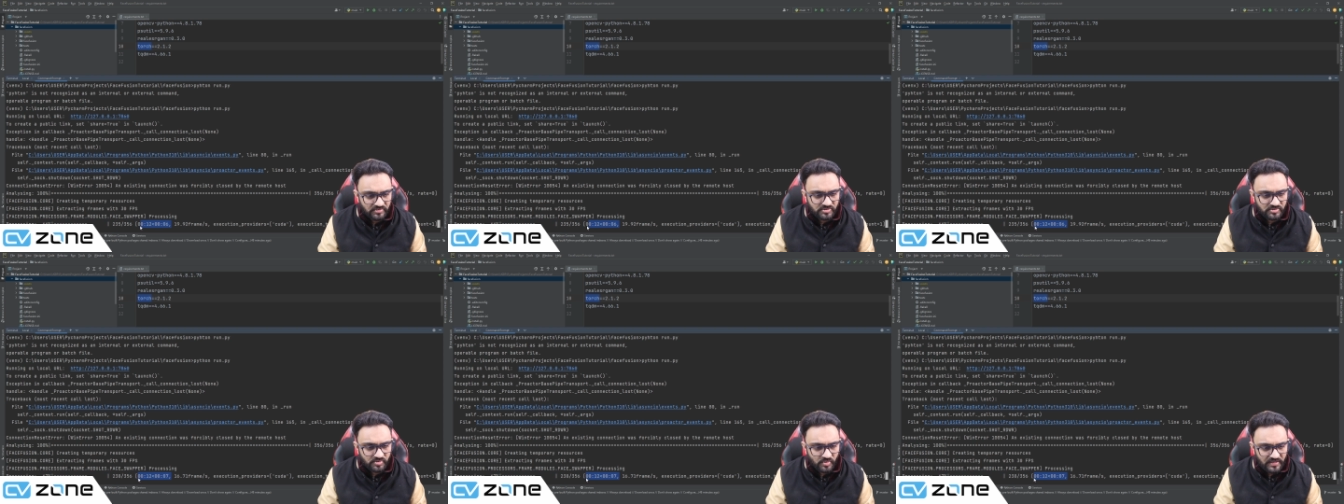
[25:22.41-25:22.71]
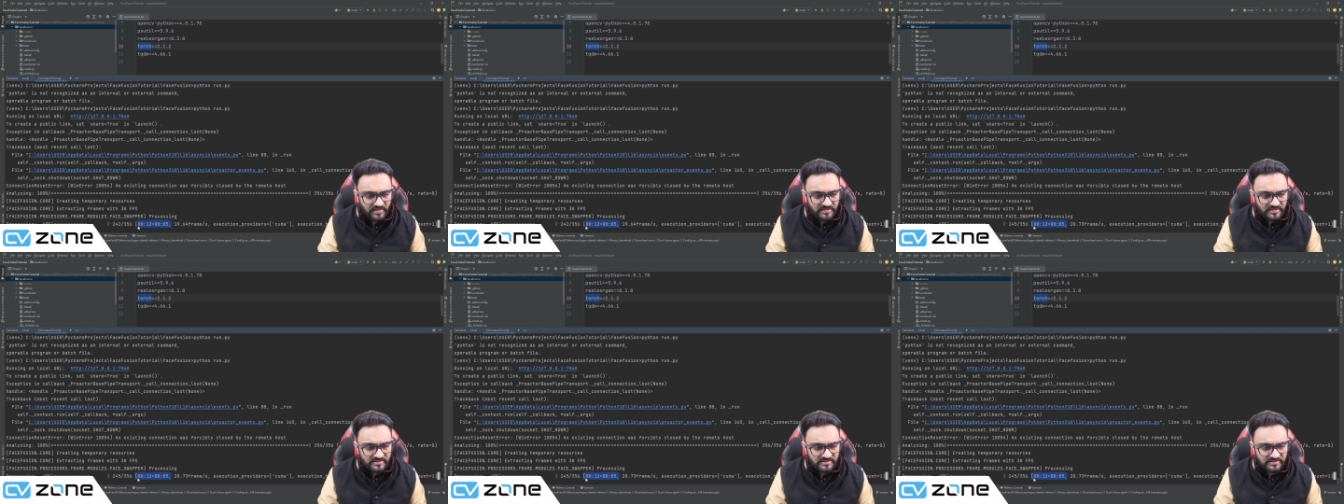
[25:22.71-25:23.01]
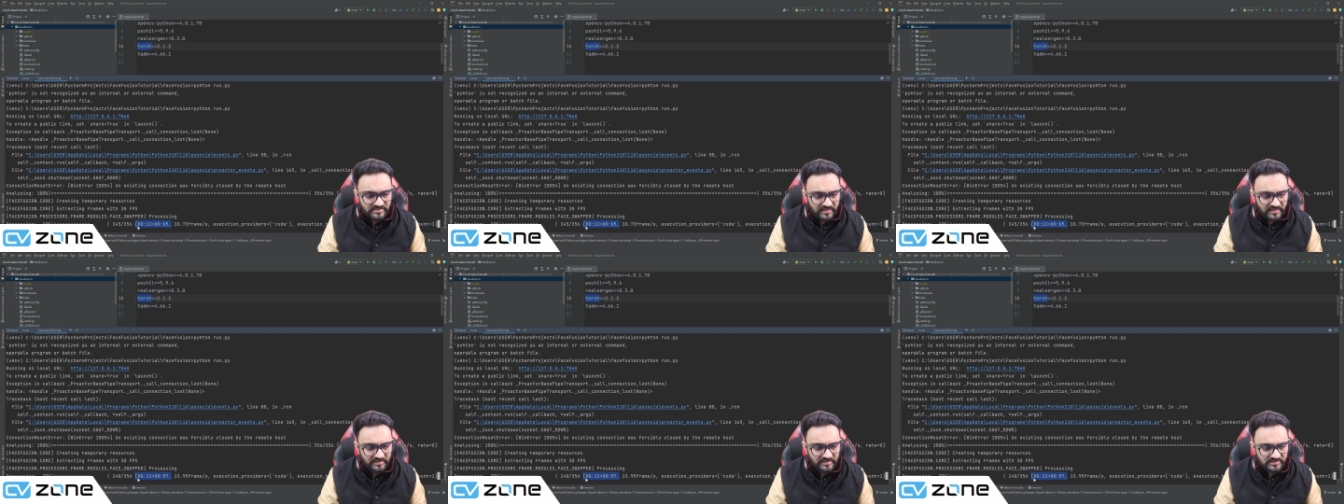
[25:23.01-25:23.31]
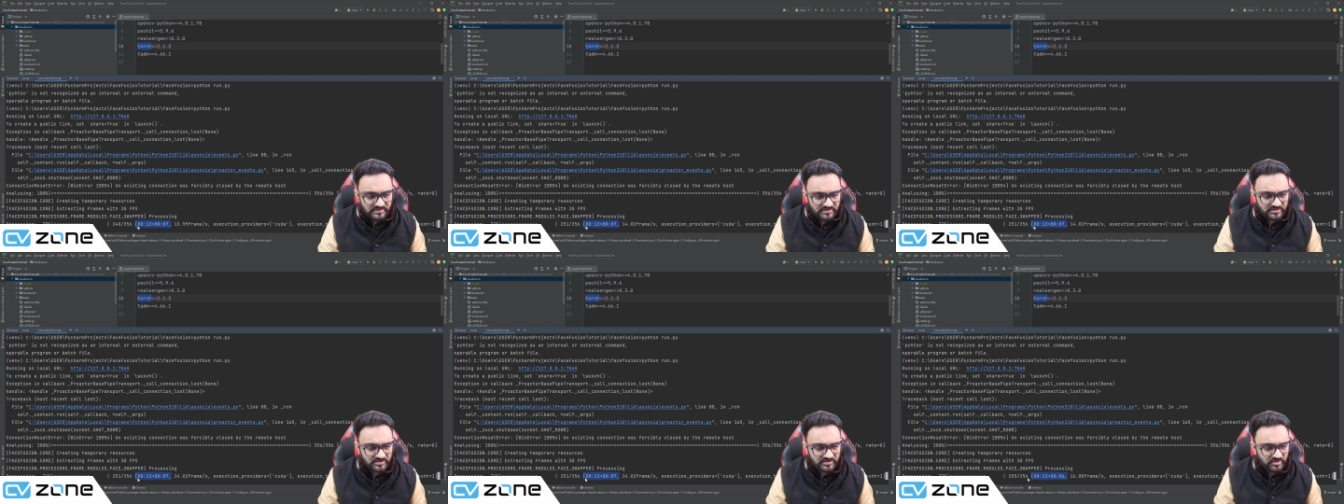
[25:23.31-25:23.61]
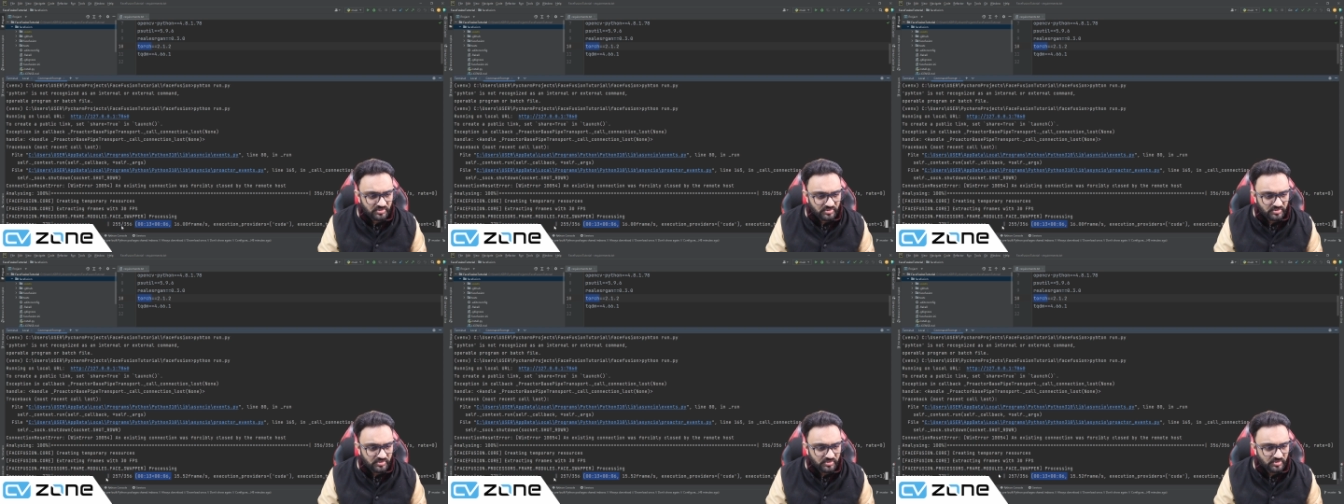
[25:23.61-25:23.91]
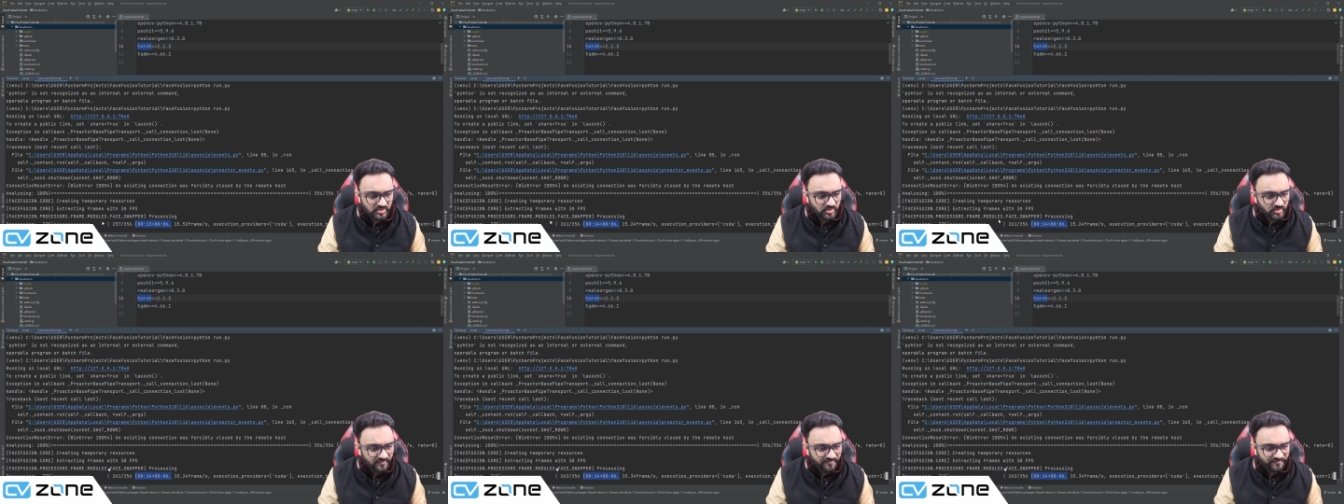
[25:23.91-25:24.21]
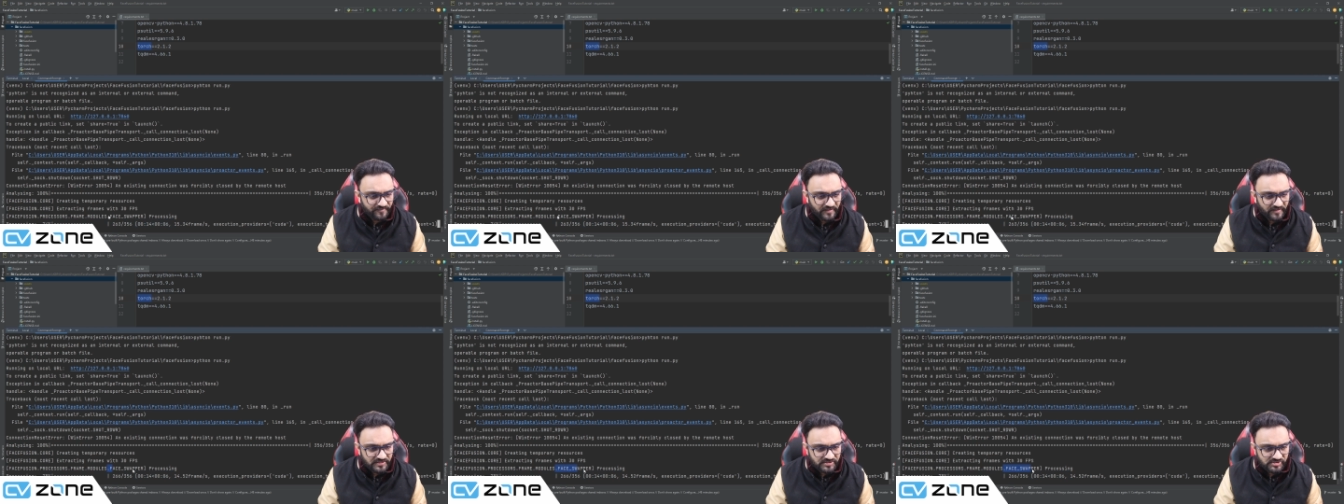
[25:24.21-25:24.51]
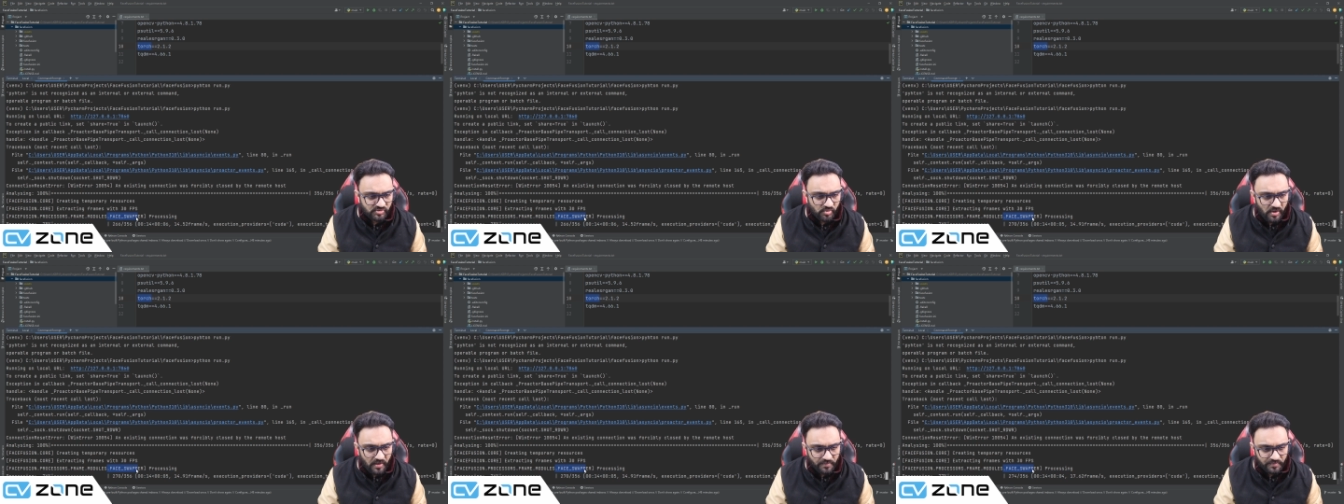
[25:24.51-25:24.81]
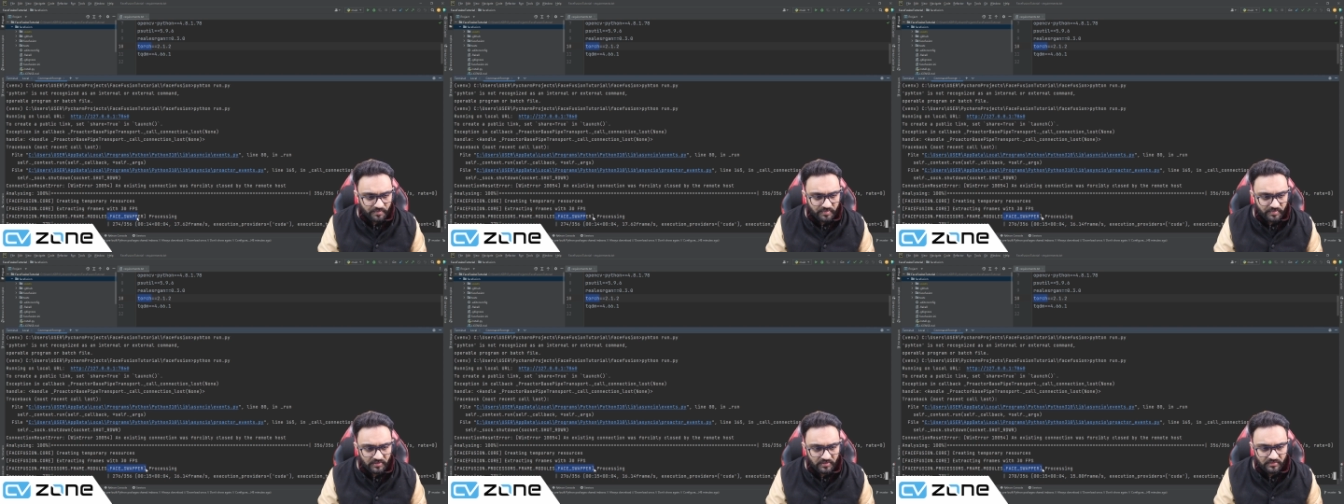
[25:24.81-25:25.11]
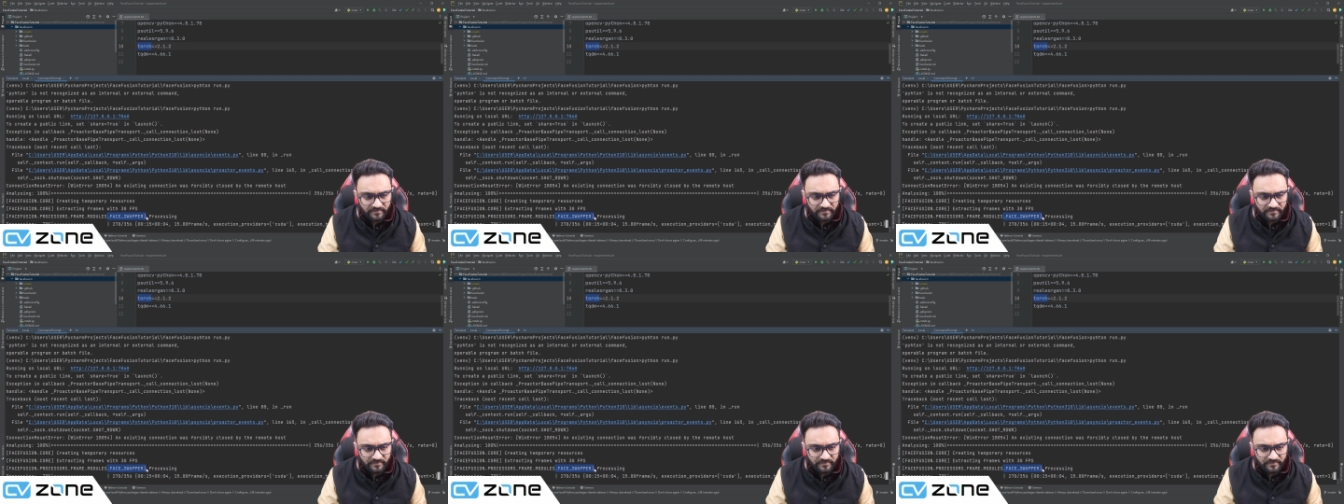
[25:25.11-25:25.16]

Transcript: 20 seconds to do the face swapper,